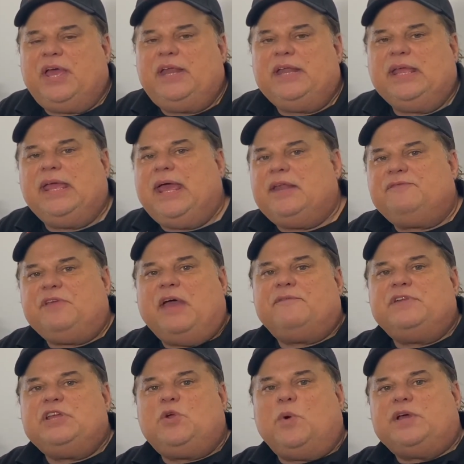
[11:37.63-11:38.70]
And again, if you have
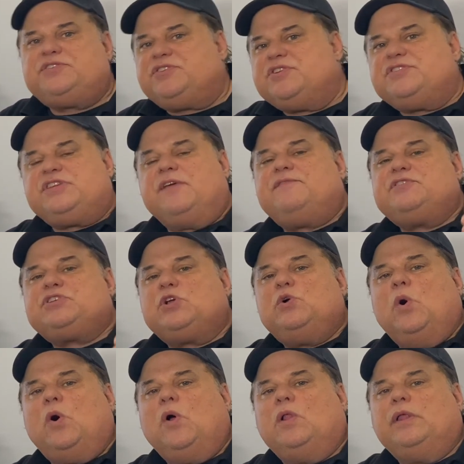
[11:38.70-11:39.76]
any questions, give us a call